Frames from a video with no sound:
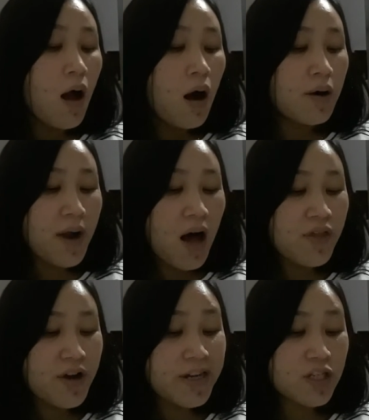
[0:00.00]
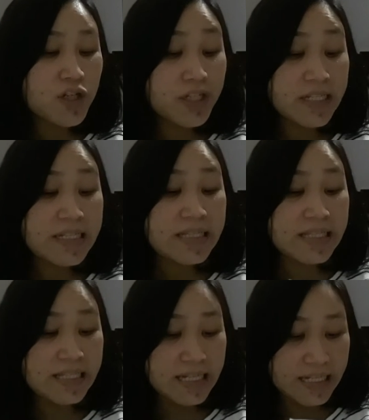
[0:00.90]
Another interesting
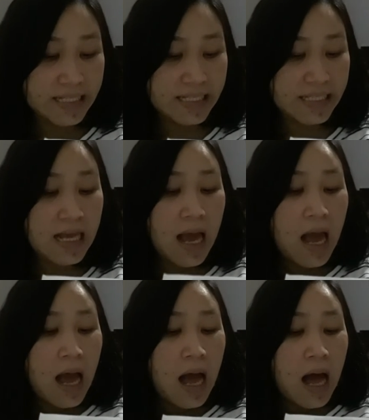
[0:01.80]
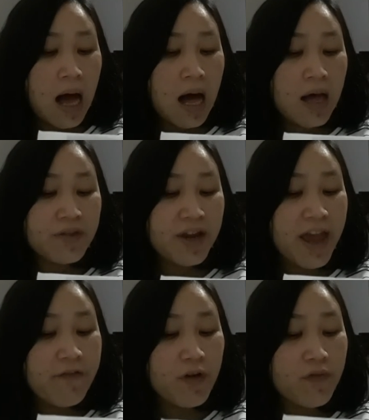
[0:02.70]
thing they
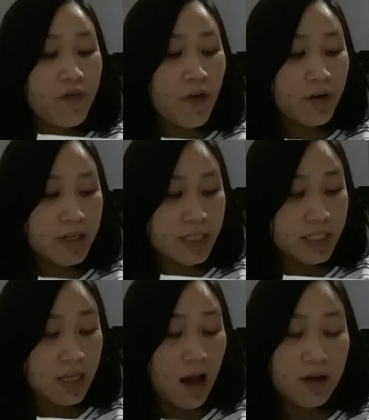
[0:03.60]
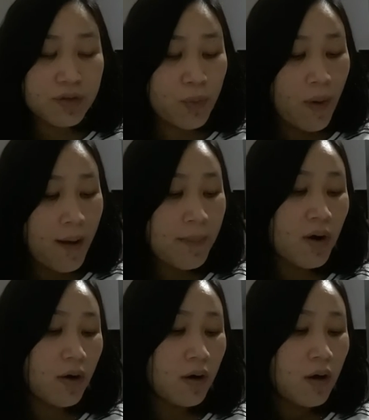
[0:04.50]
never focus on
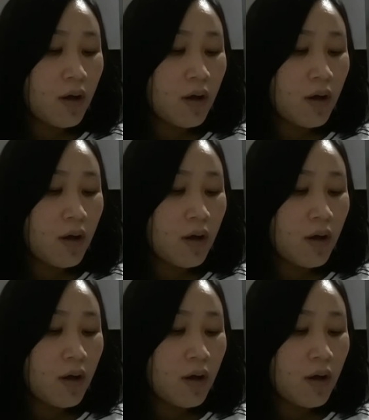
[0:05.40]
grammar.